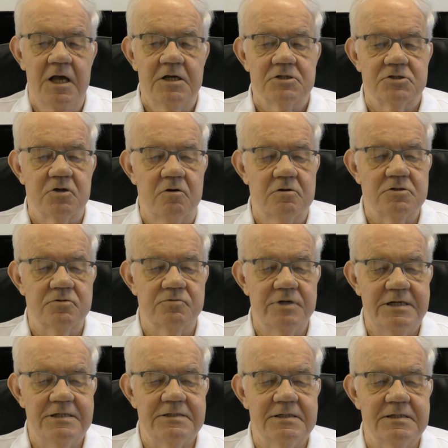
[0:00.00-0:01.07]
SARS
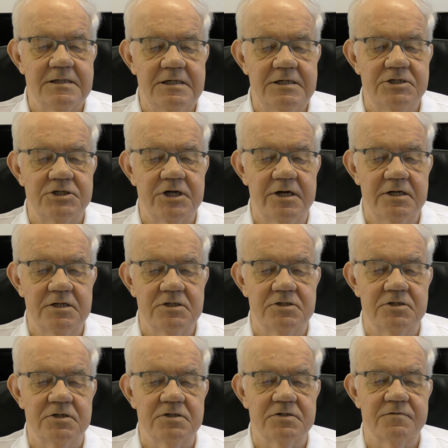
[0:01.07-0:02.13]
recently
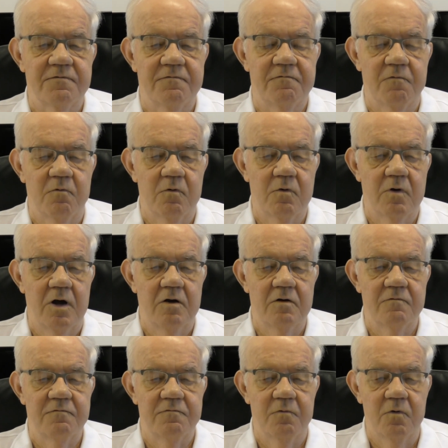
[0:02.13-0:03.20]
changed this
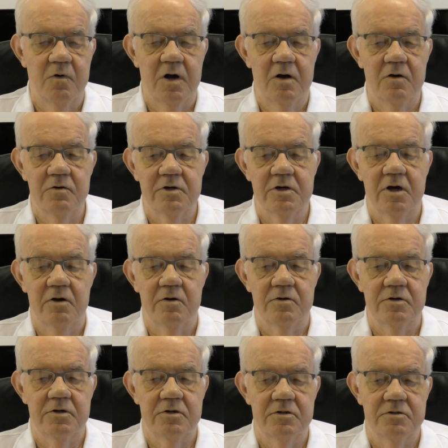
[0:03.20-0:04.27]
4040
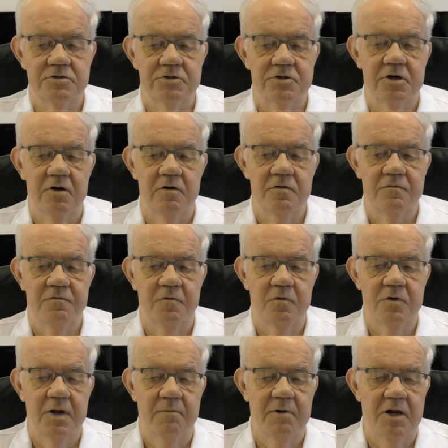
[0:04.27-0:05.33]
code to Code
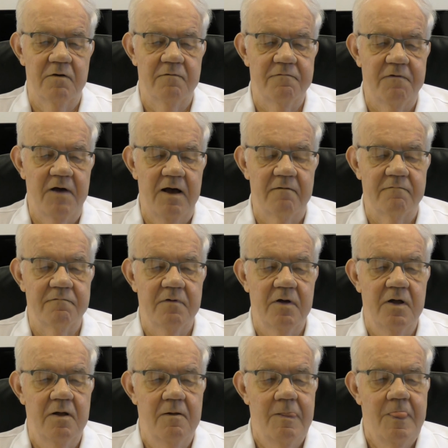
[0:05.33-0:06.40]
4005,
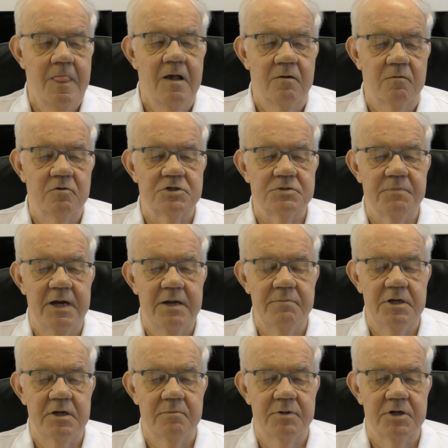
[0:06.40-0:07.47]
which may
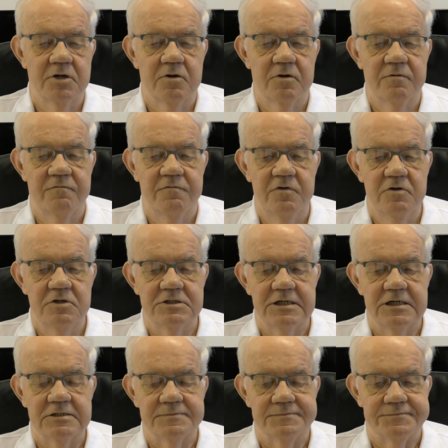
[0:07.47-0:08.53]
be a bit
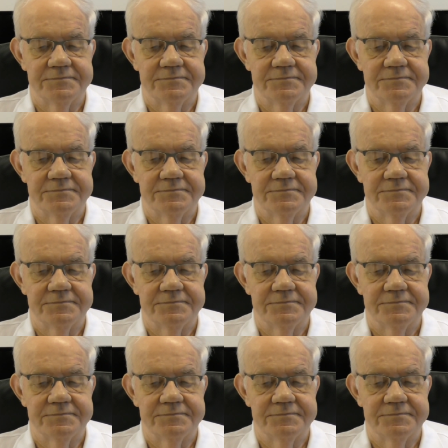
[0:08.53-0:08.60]
confusing.